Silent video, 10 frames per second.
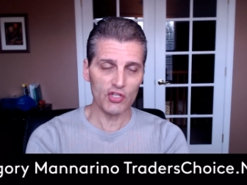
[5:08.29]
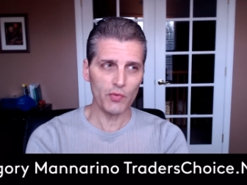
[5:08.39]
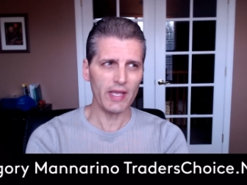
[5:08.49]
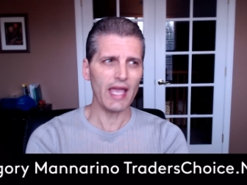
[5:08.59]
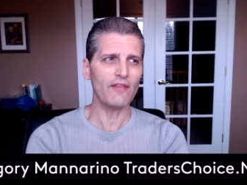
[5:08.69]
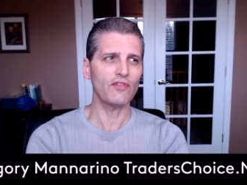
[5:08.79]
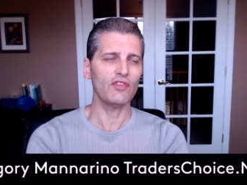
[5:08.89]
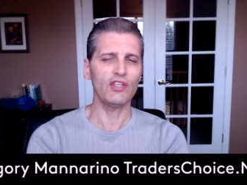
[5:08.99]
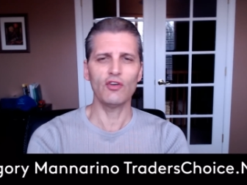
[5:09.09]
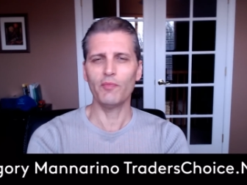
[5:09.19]
week after the
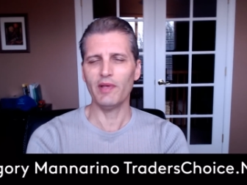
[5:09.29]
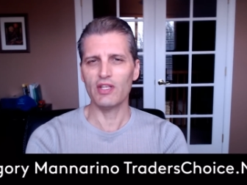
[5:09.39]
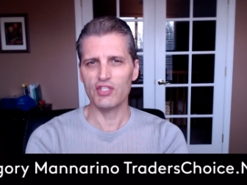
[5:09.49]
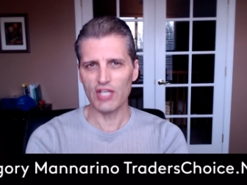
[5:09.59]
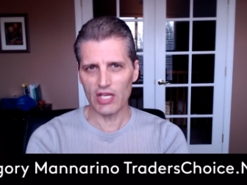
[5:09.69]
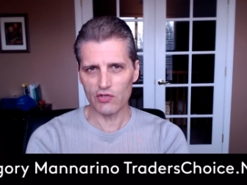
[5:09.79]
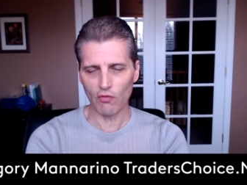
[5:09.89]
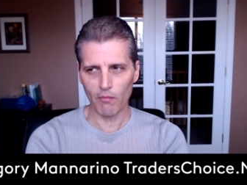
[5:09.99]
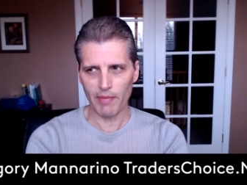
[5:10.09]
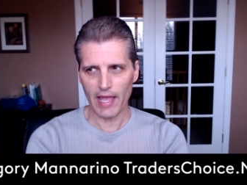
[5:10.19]
European Central
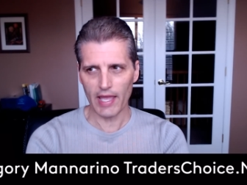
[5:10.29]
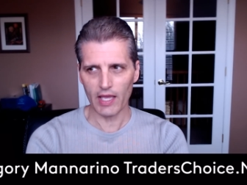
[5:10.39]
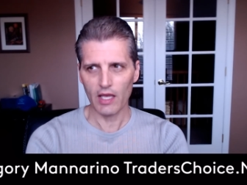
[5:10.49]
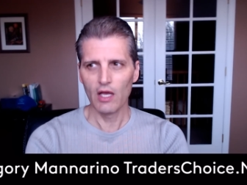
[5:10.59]
Bank